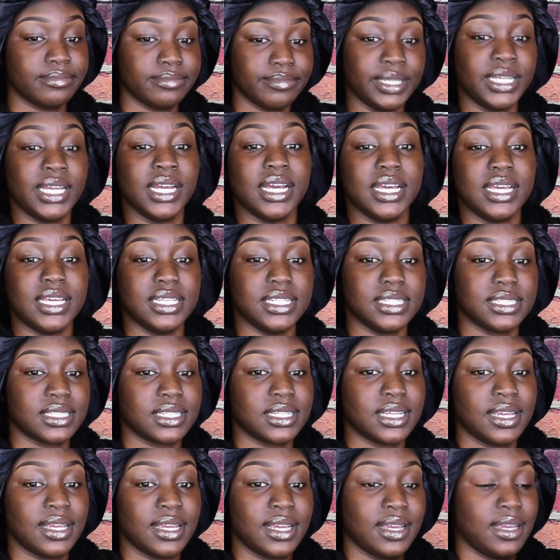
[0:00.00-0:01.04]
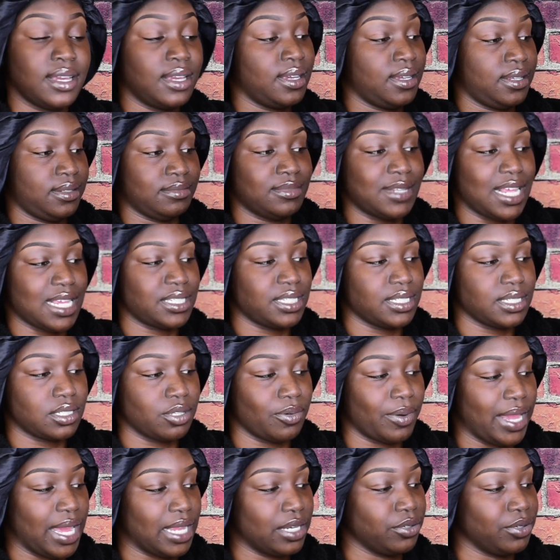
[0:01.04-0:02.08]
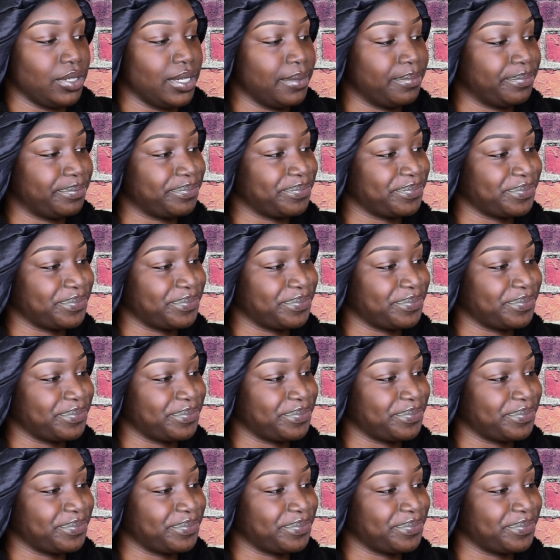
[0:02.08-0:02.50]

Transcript: because that's just the way I do it.